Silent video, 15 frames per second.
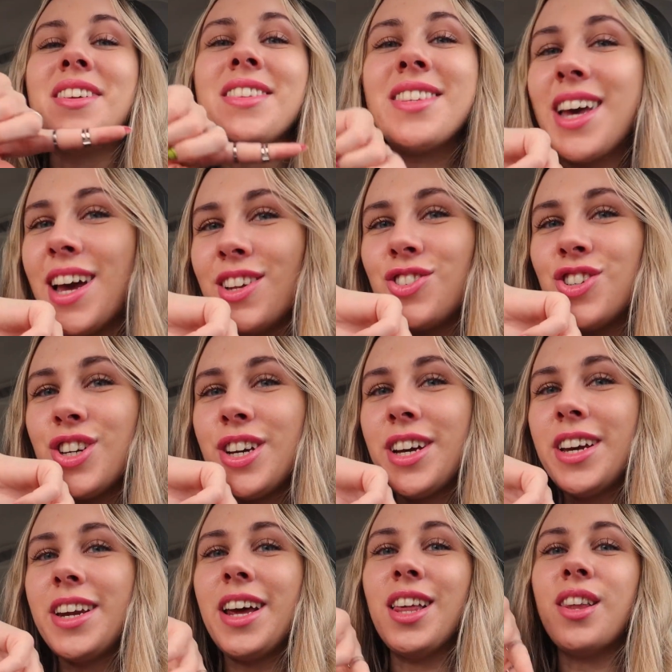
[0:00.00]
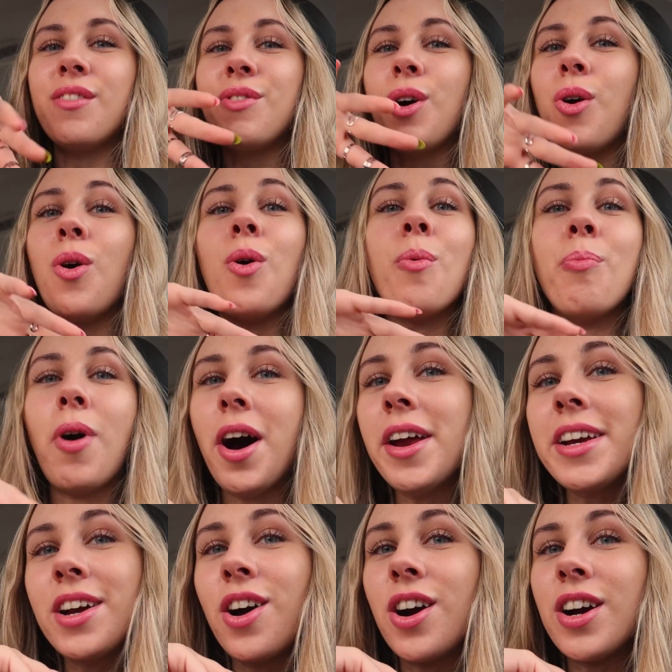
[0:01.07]
the tension, I love the whole
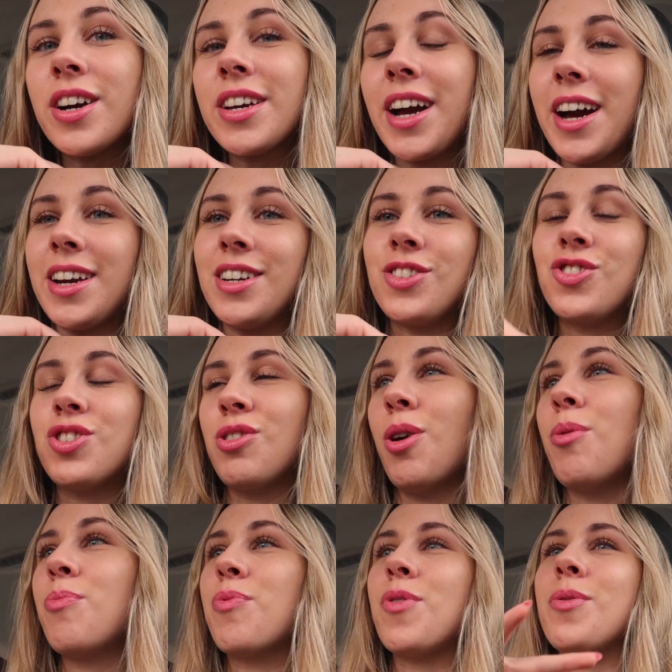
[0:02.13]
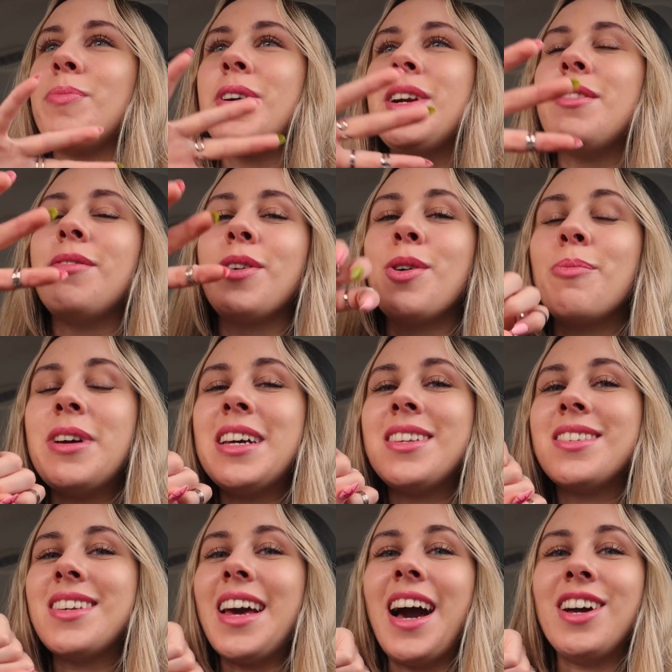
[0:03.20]
bodyguard kind of trope, forbidden
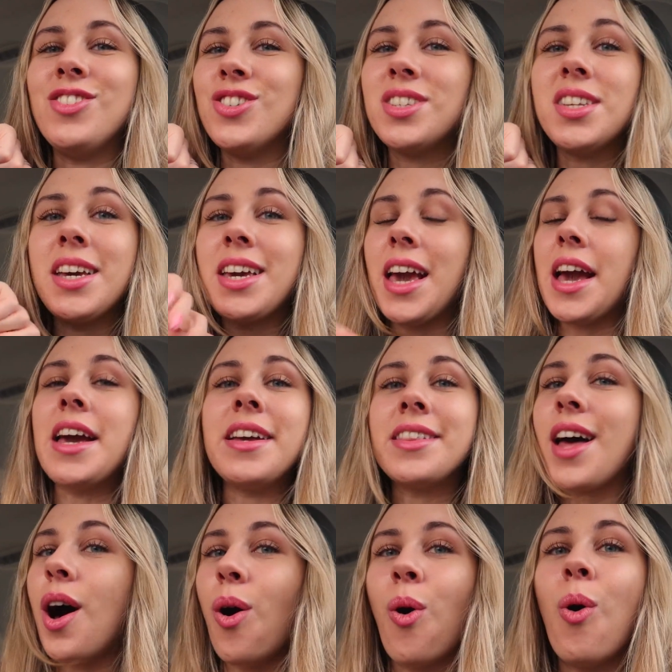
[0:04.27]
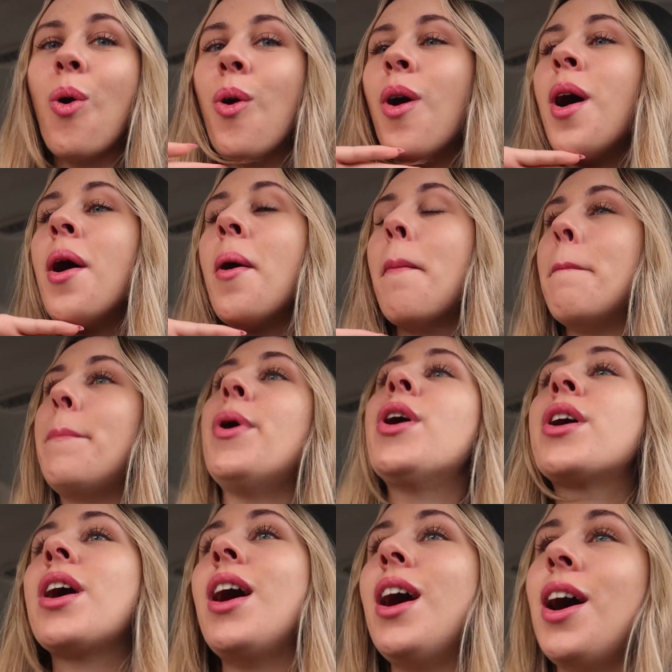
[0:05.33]
romance. I just like ate that whole
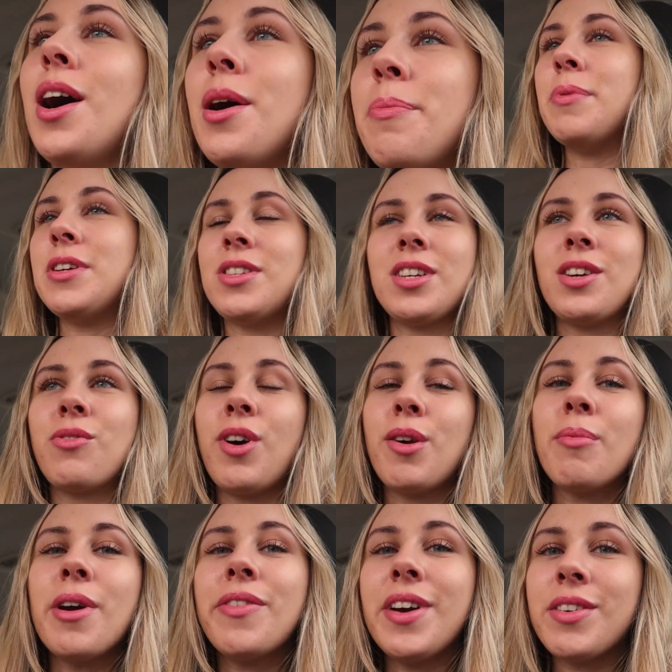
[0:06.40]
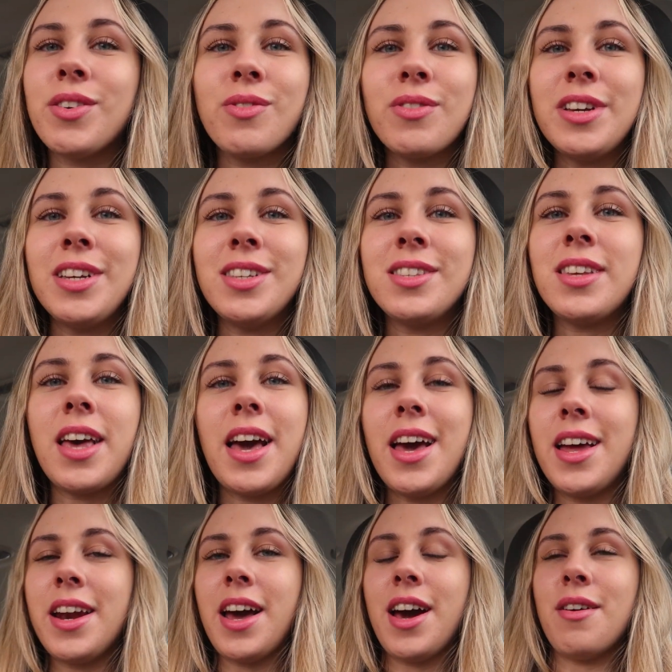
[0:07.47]
book up. It's like one of my favorite reads,
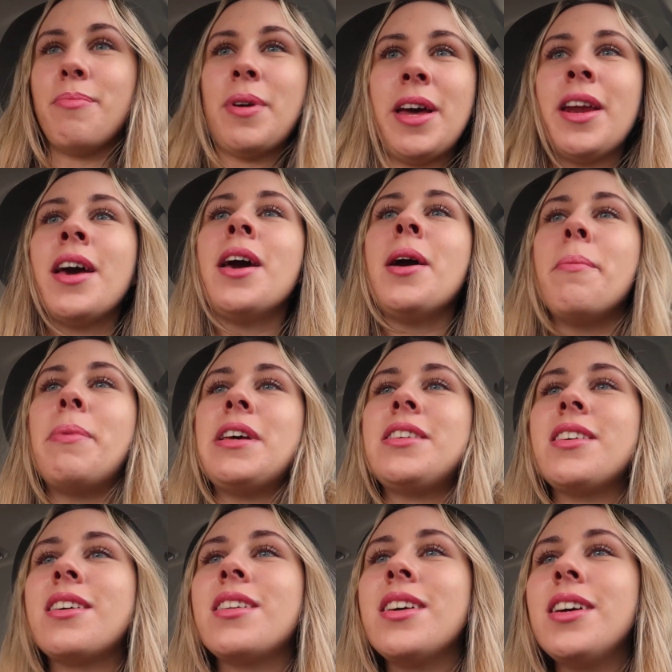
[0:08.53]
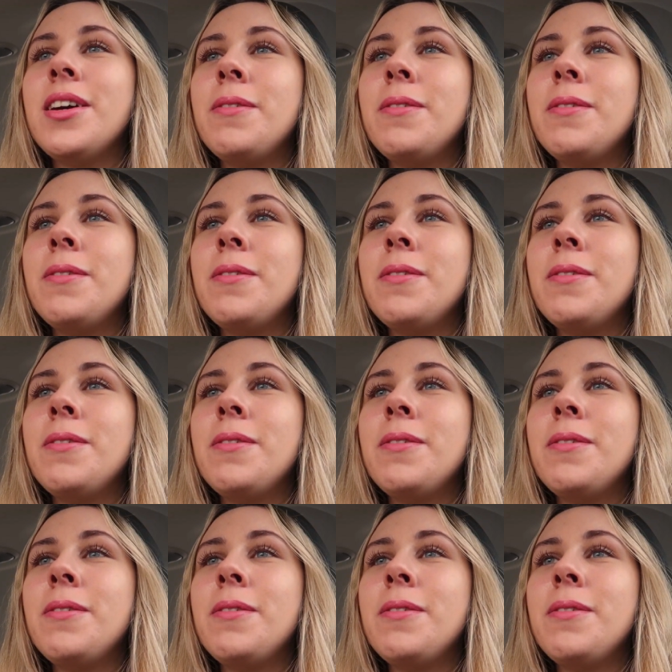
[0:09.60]
and I have been basically